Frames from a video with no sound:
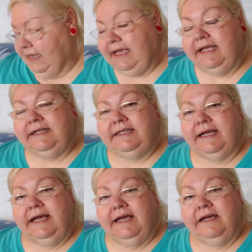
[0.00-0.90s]
It
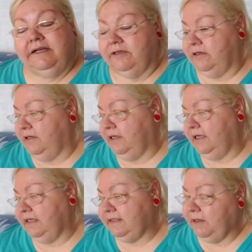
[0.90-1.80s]
uh,
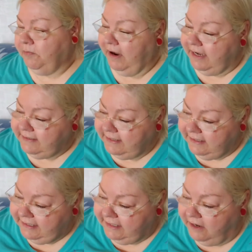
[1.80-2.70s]

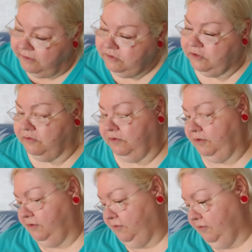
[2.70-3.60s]
surprisingly goes
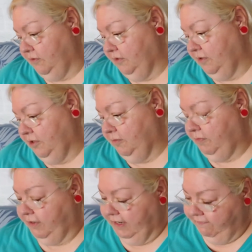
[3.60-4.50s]
through
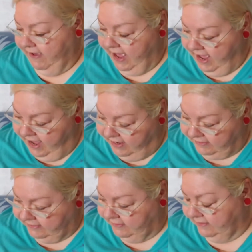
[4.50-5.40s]
pretty
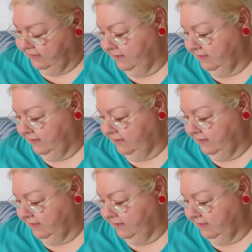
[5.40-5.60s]
fast.